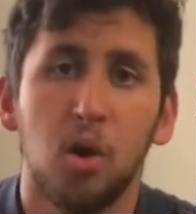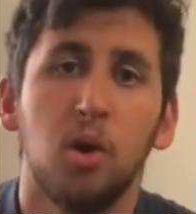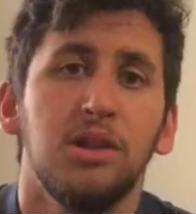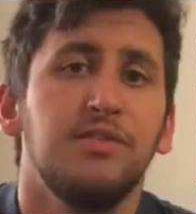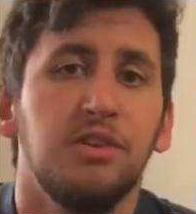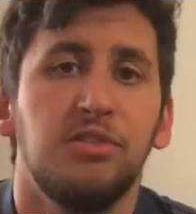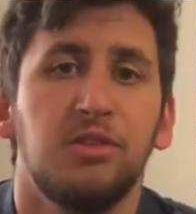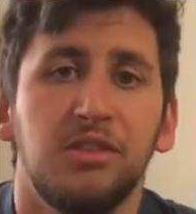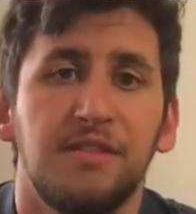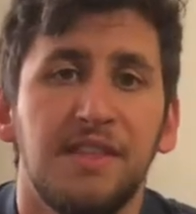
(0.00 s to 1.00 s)
All of those
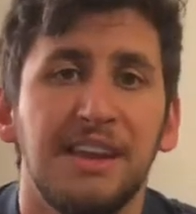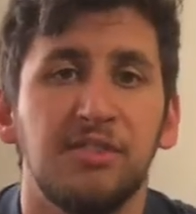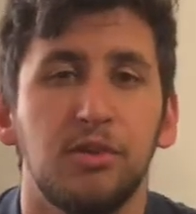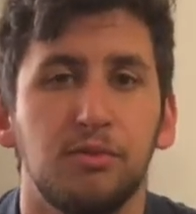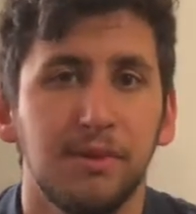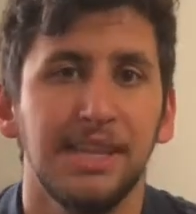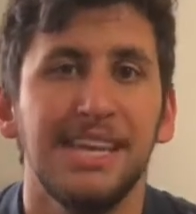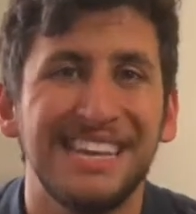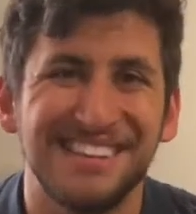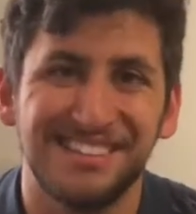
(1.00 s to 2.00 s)
sorts of things, those
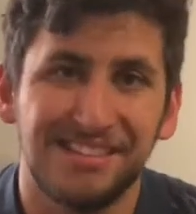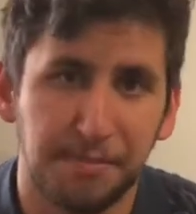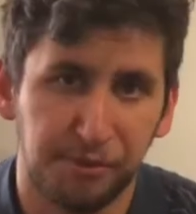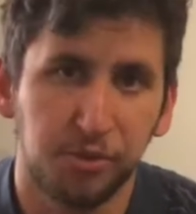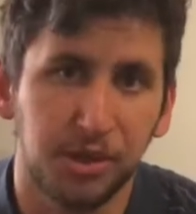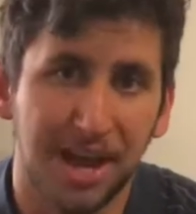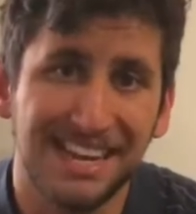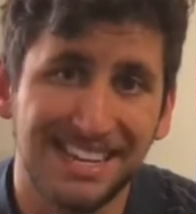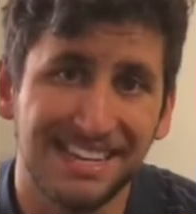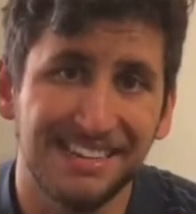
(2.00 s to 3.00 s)
really conceptual
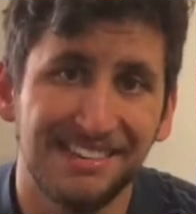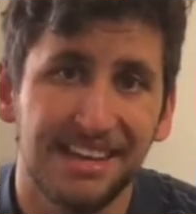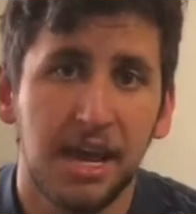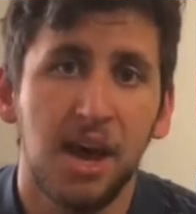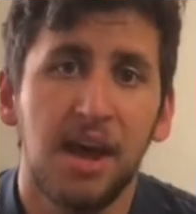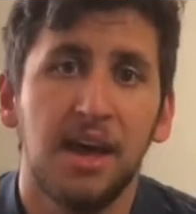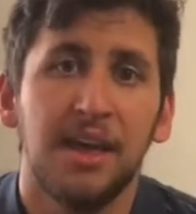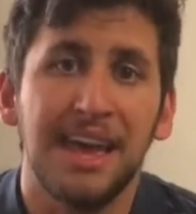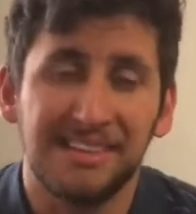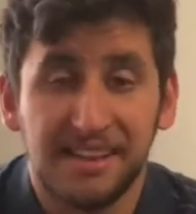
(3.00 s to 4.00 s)
ideas,
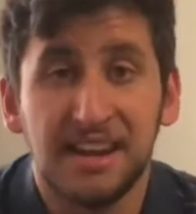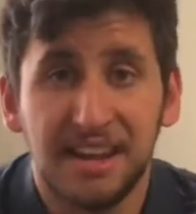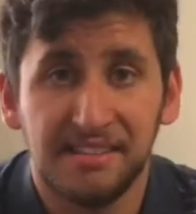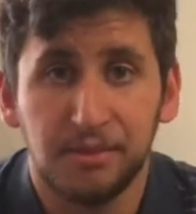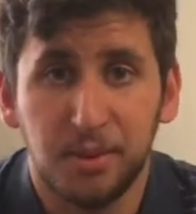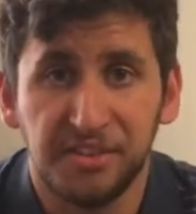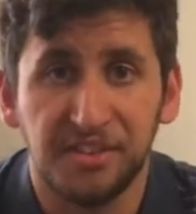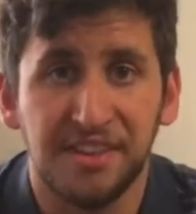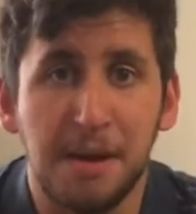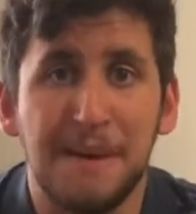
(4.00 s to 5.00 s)
extended answer
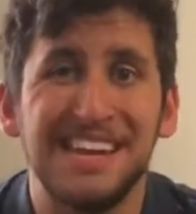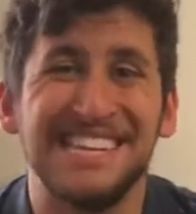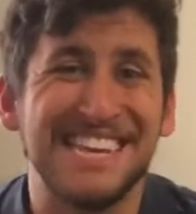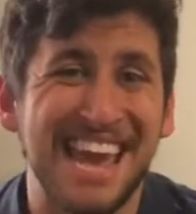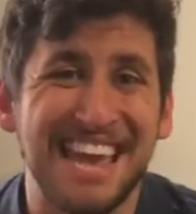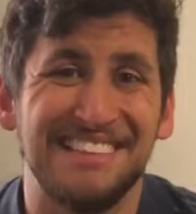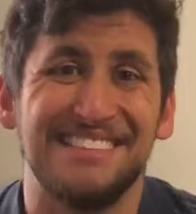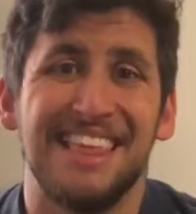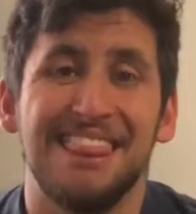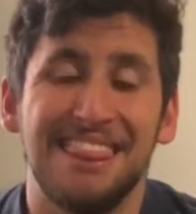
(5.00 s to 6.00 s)
questions are made to
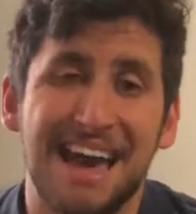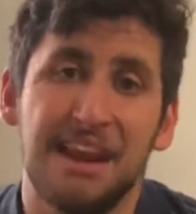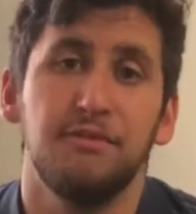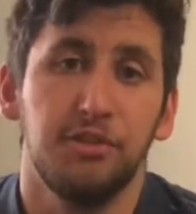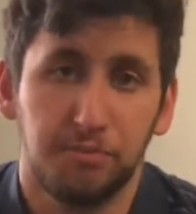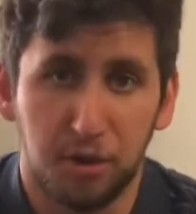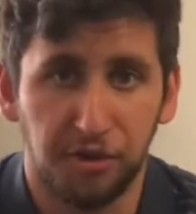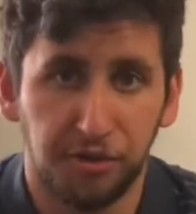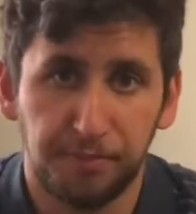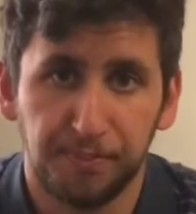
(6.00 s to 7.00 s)
test that
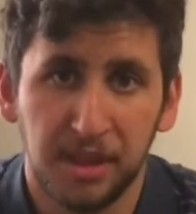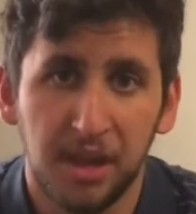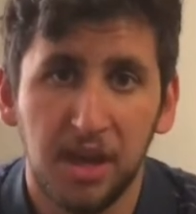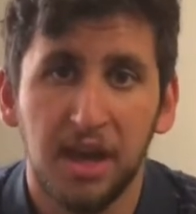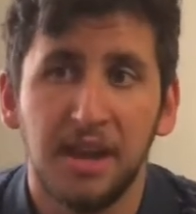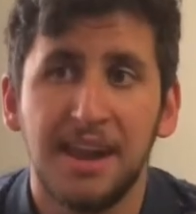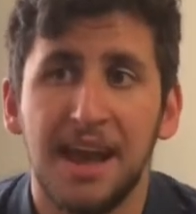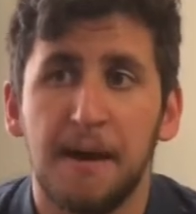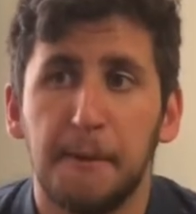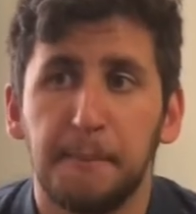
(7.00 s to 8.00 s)
response.
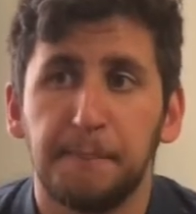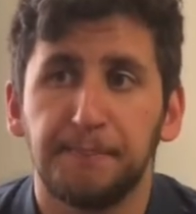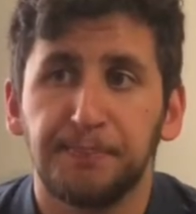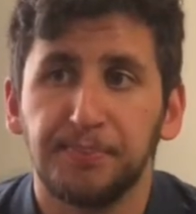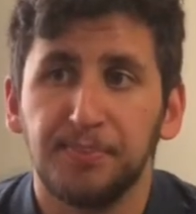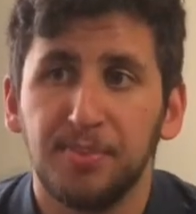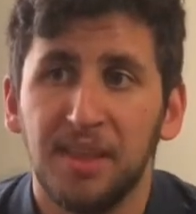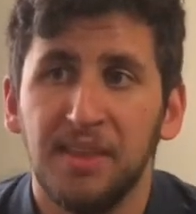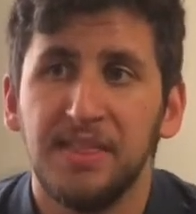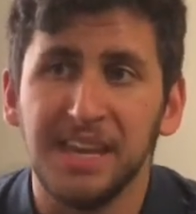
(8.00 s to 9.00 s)
Now,
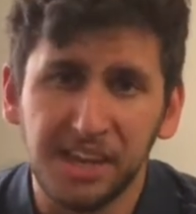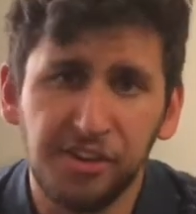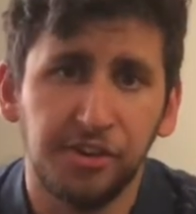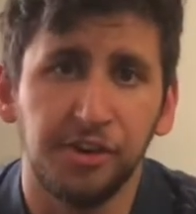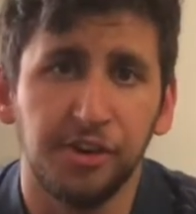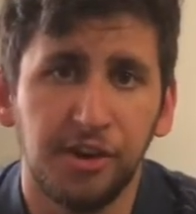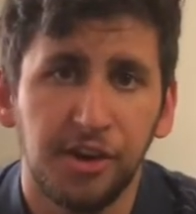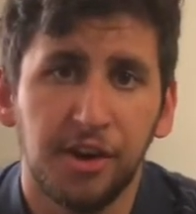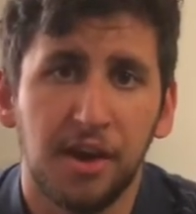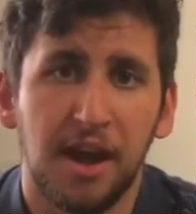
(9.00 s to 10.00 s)
the issue
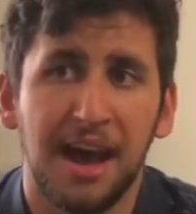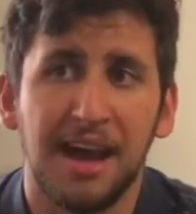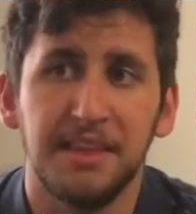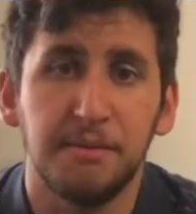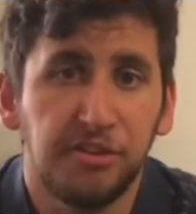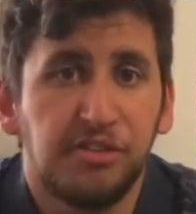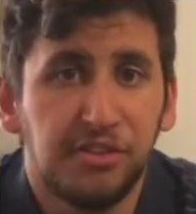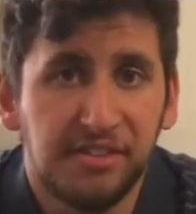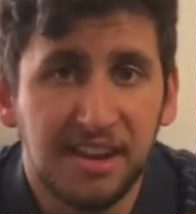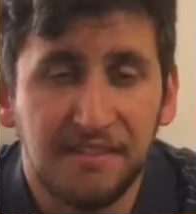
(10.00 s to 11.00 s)
that most
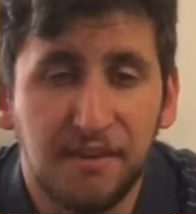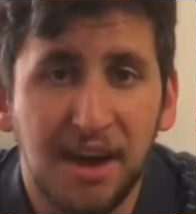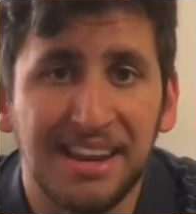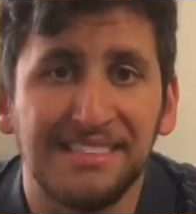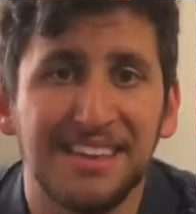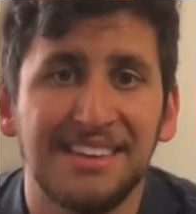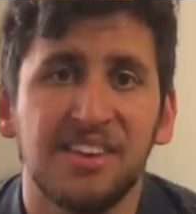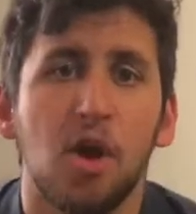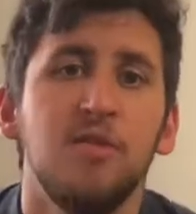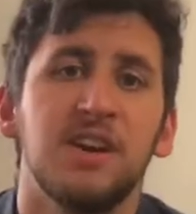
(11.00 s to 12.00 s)
students tend to find is they tend
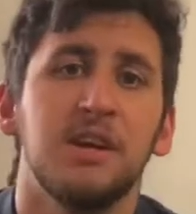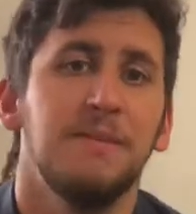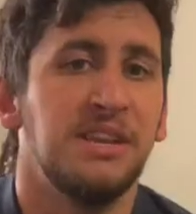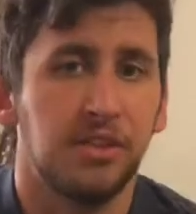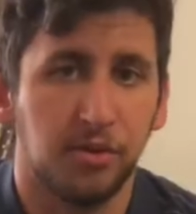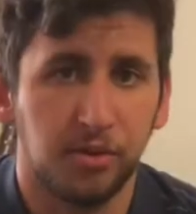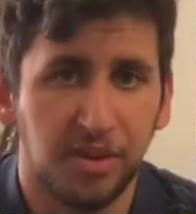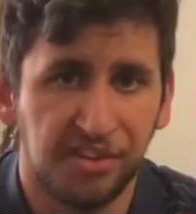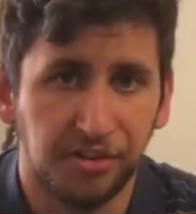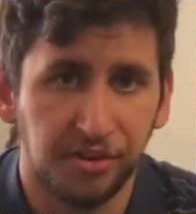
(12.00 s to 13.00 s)
to overcommit to those
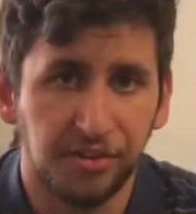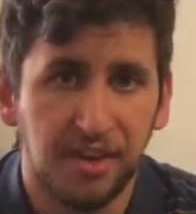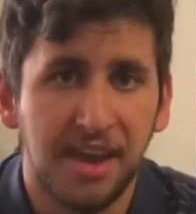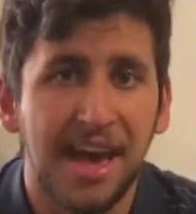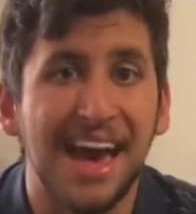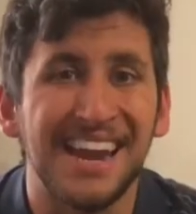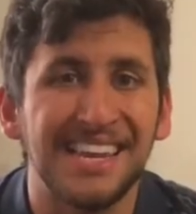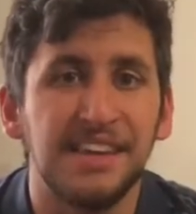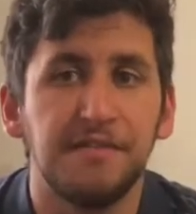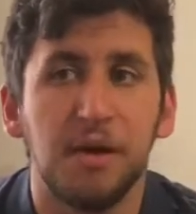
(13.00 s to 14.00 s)
questions
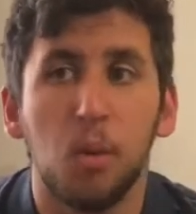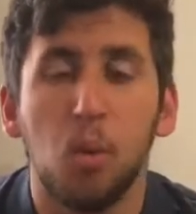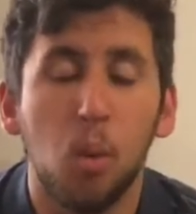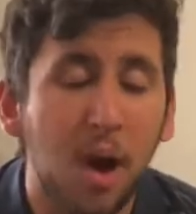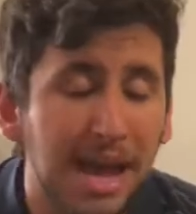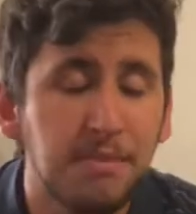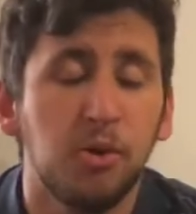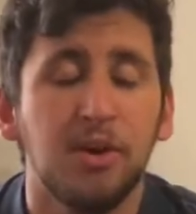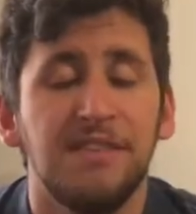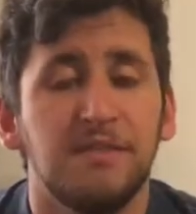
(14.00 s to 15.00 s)
and give way
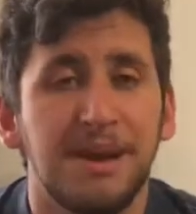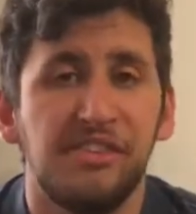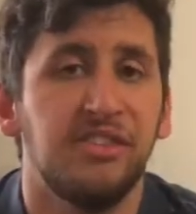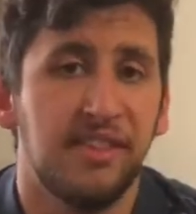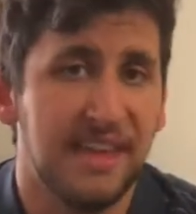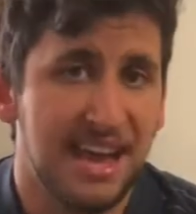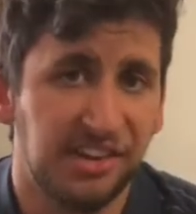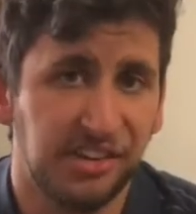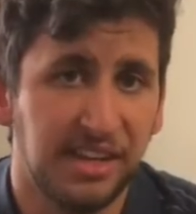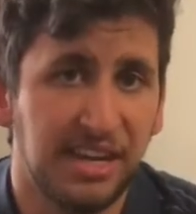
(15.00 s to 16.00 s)
more information than they
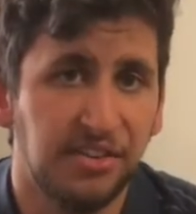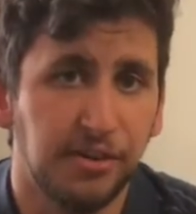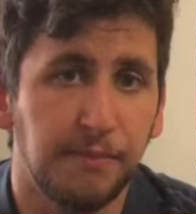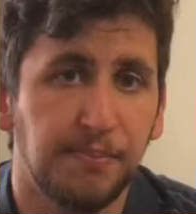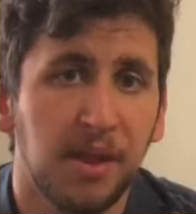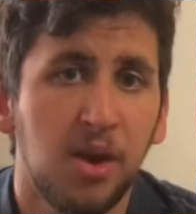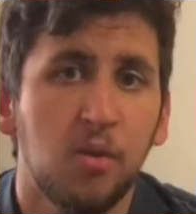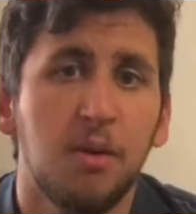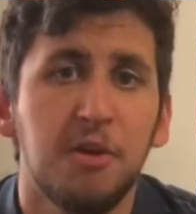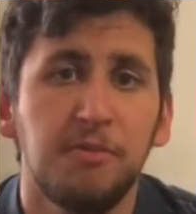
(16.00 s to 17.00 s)
actually need to.
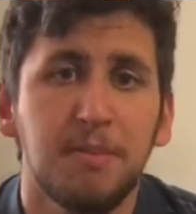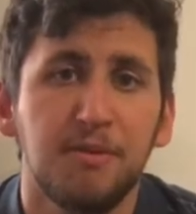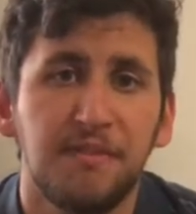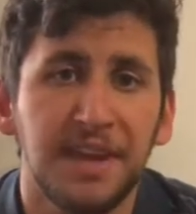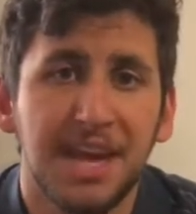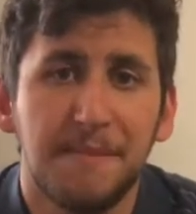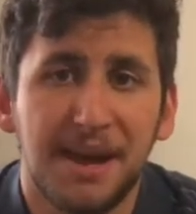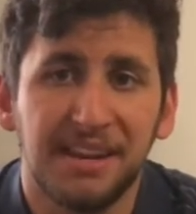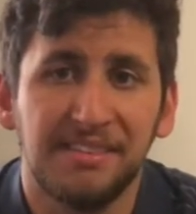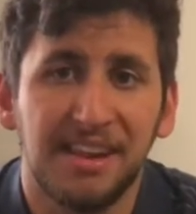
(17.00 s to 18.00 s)
What most people forget
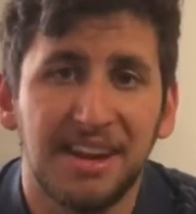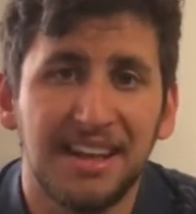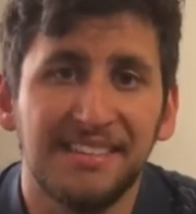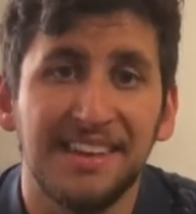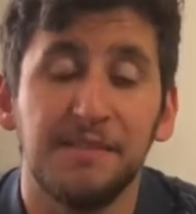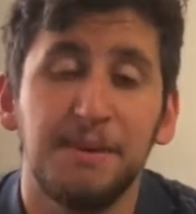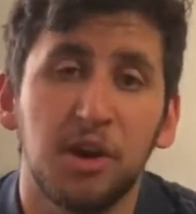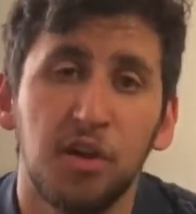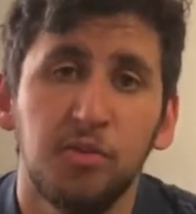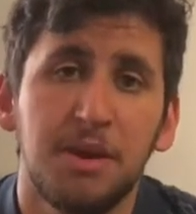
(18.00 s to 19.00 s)
about extended answer is
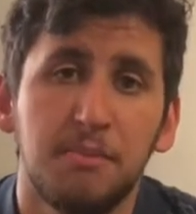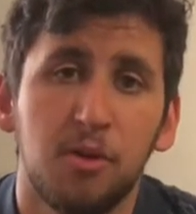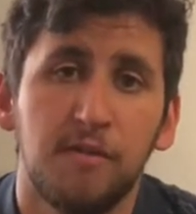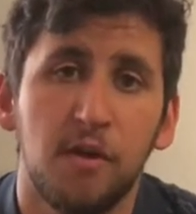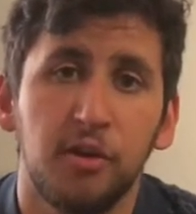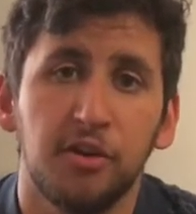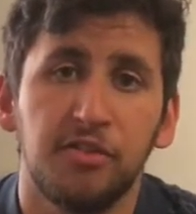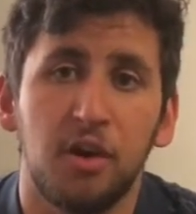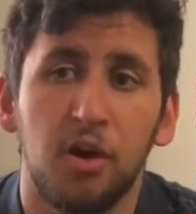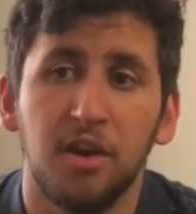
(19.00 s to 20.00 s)
because we're more
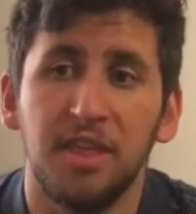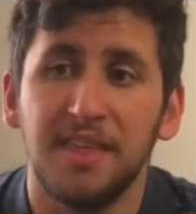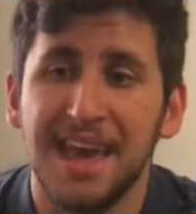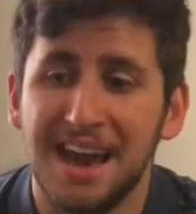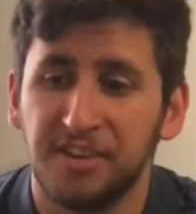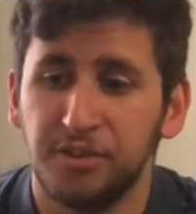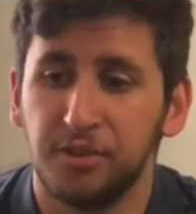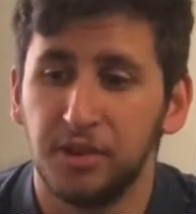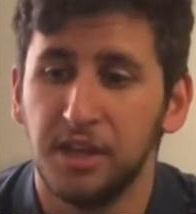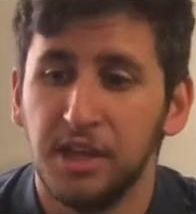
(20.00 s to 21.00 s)
focused on the
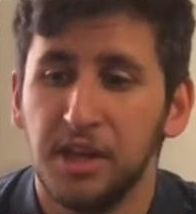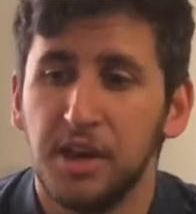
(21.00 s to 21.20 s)
actual,